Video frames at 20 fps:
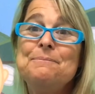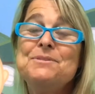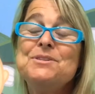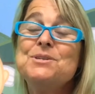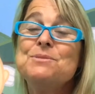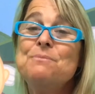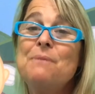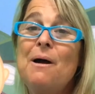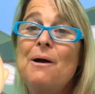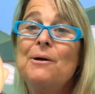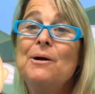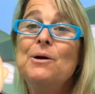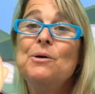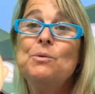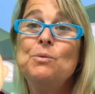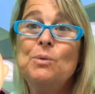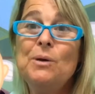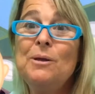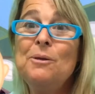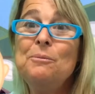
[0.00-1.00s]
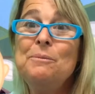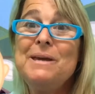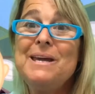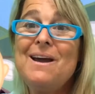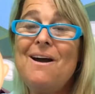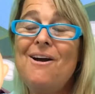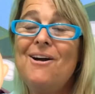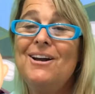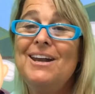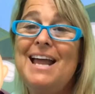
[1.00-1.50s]
Tomorrow will be
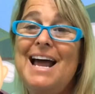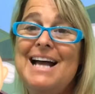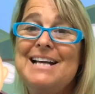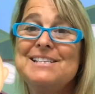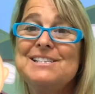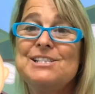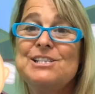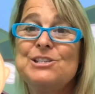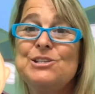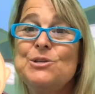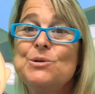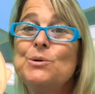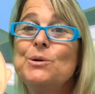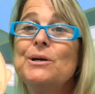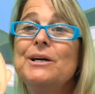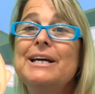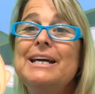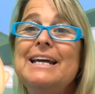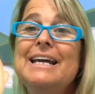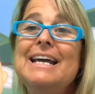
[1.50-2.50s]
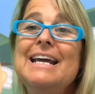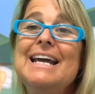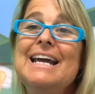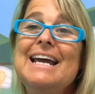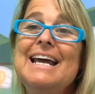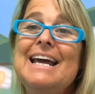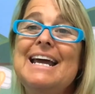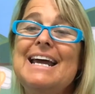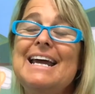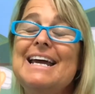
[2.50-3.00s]
our last story,
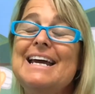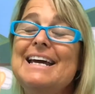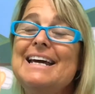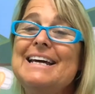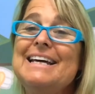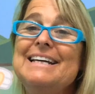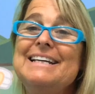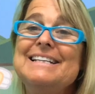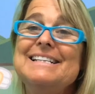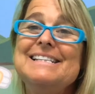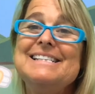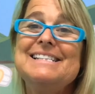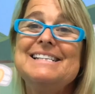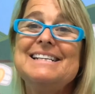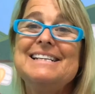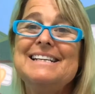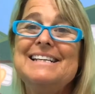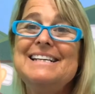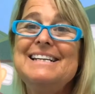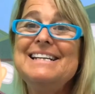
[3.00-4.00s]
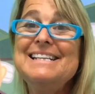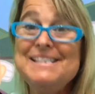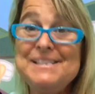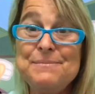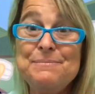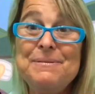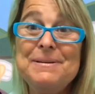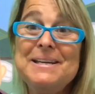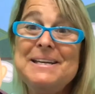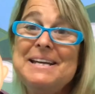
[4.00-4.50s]
and it has
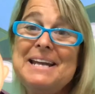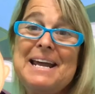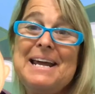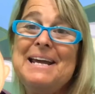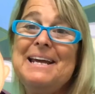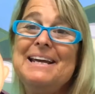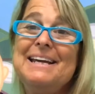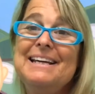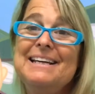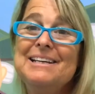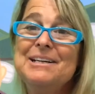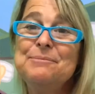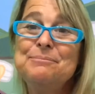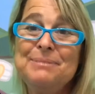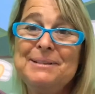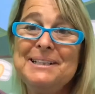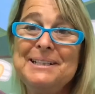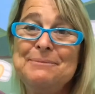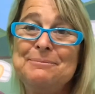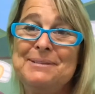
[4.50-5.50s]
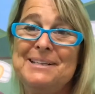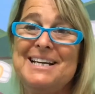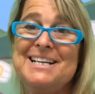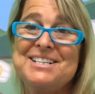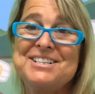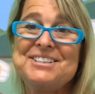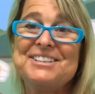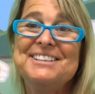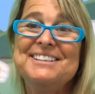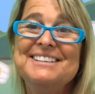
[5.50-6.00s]
been a complete
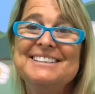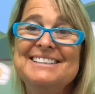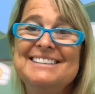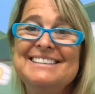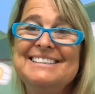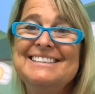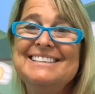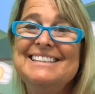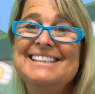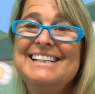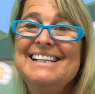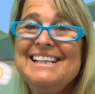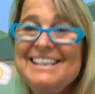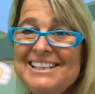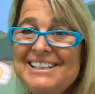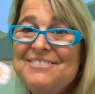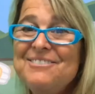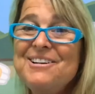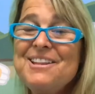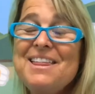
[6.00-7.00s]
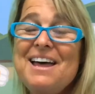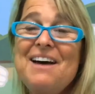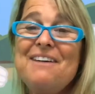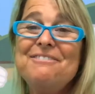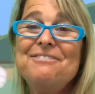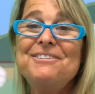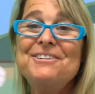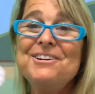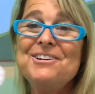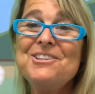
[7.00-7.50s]
pleasure.
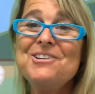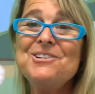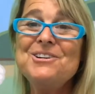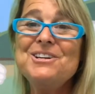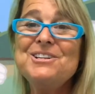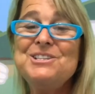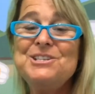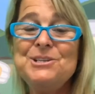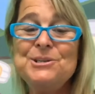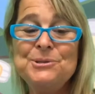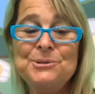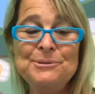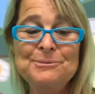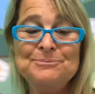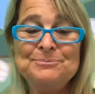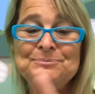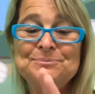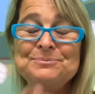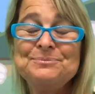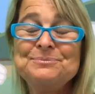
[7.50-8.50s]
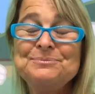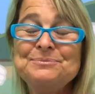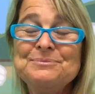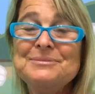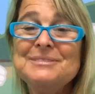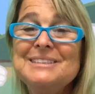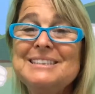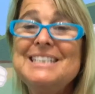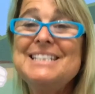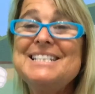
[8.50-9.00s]
Without further ado,
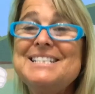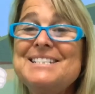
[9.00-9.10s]
the